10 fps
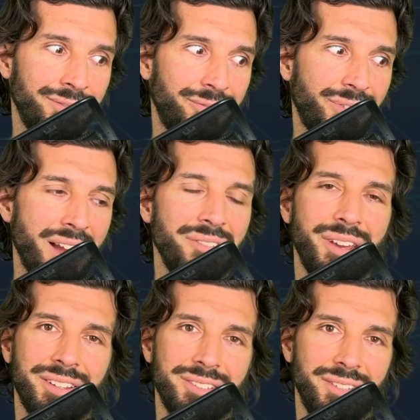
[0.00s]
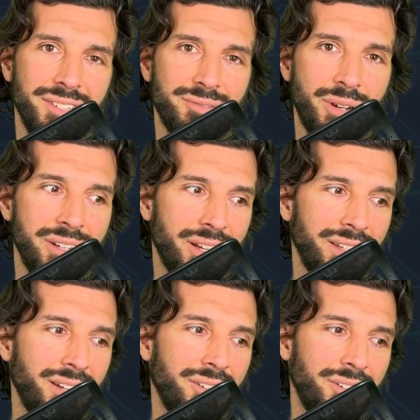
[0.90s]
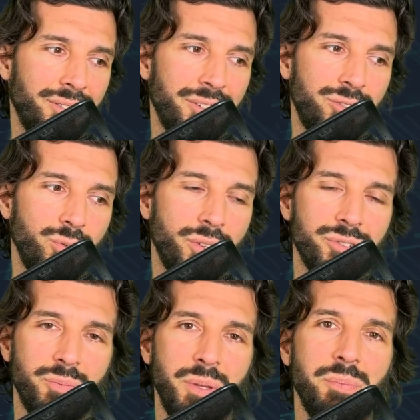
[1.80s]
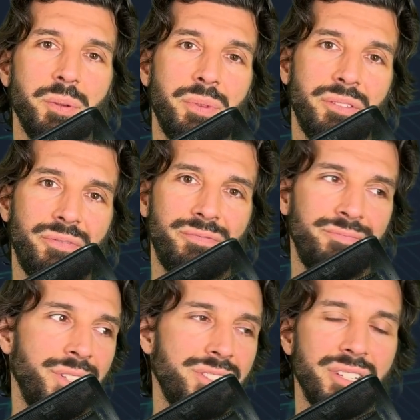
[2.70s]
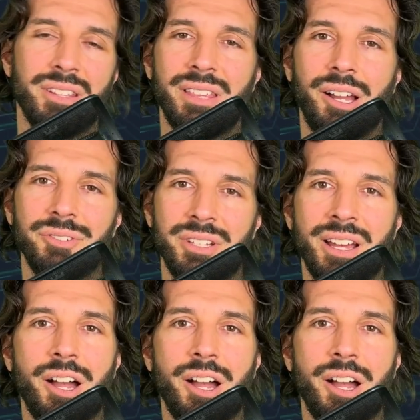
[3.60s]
5x this, right? Not get a 200 people, but let's say 1,000.